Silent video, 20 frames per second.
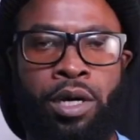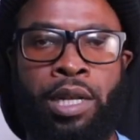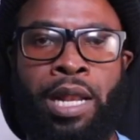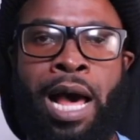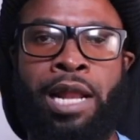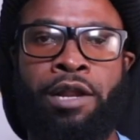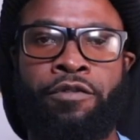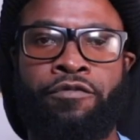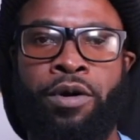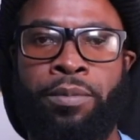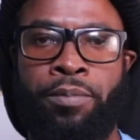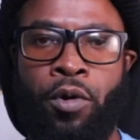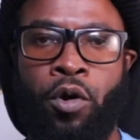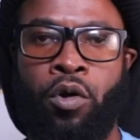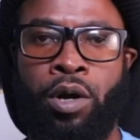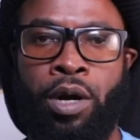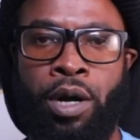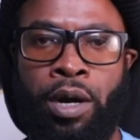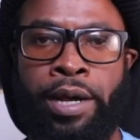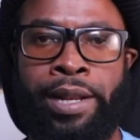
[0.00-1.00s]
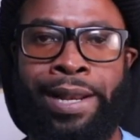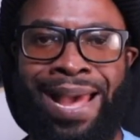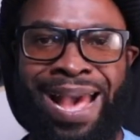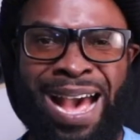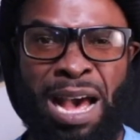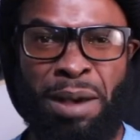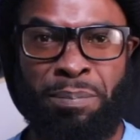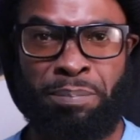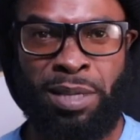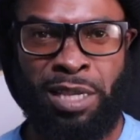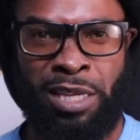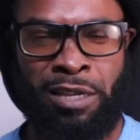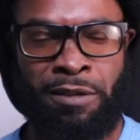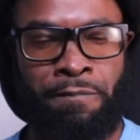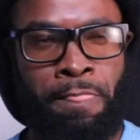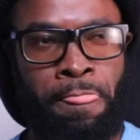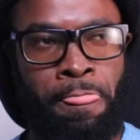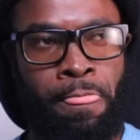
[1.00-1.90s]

A lot of them are unhappy